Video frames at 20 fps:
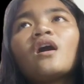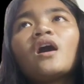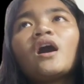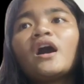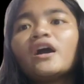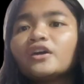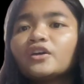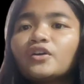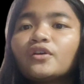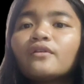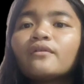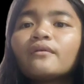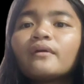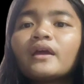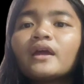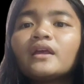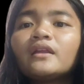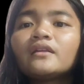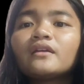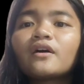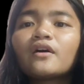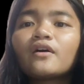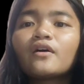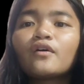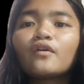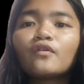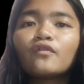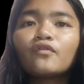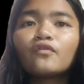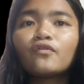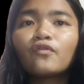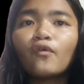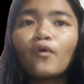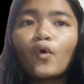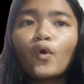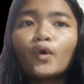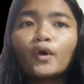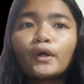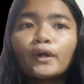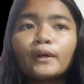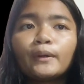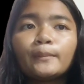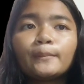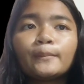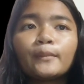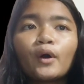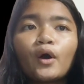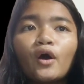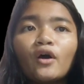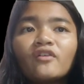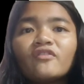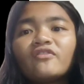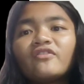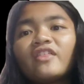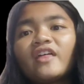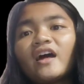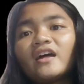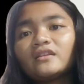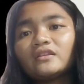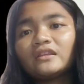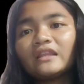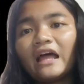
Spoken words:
accurate form of that